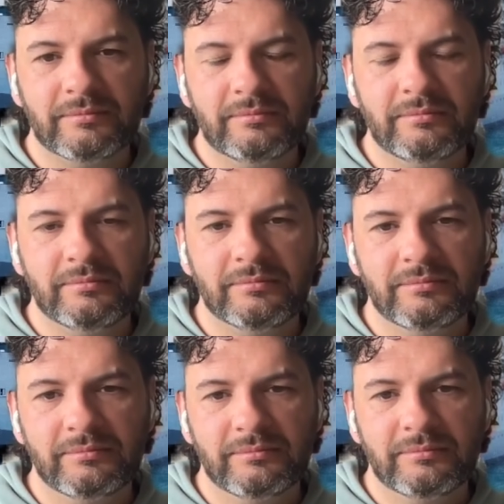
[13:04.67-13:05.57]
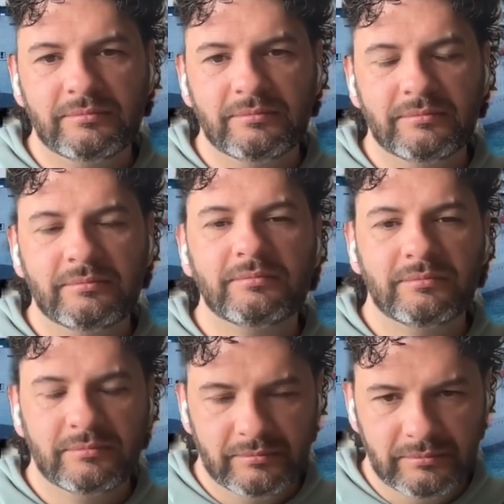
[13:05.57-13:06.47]

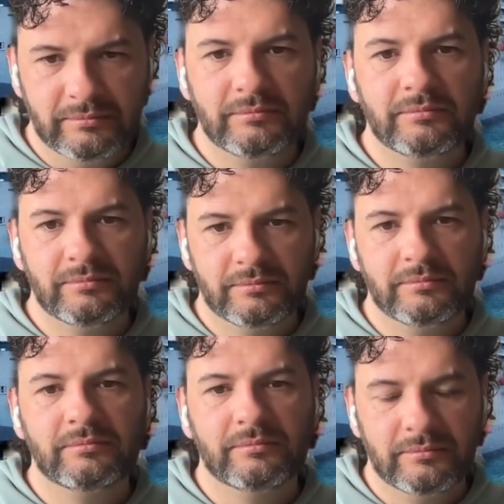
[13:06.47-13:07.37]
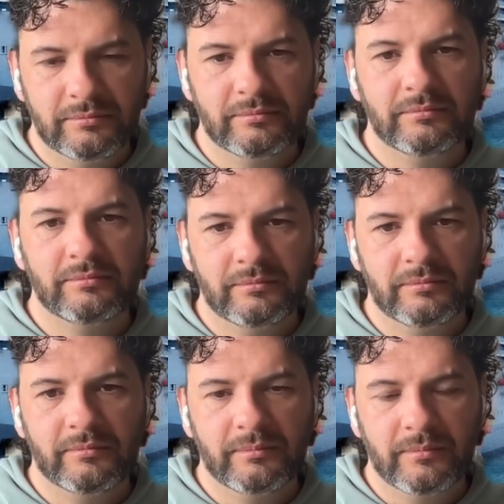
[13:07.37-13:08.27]

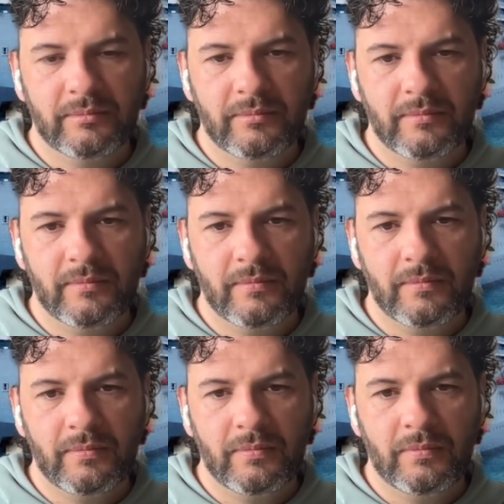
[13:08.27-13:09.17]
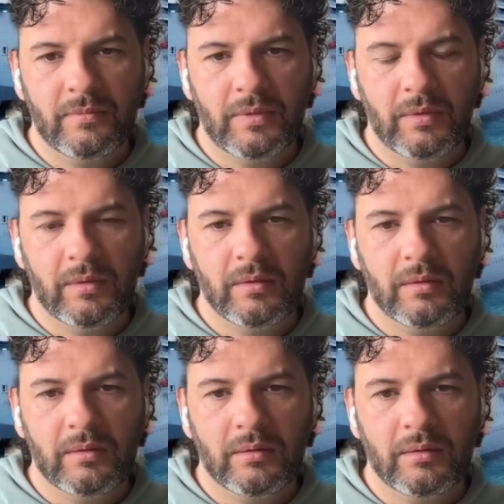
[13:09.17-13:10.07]

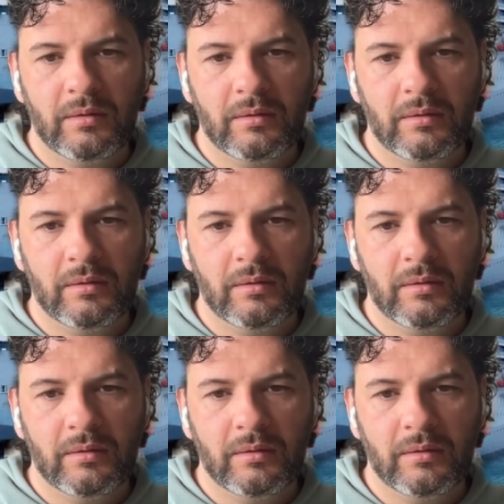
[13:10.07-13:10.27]
The person shown says nothing.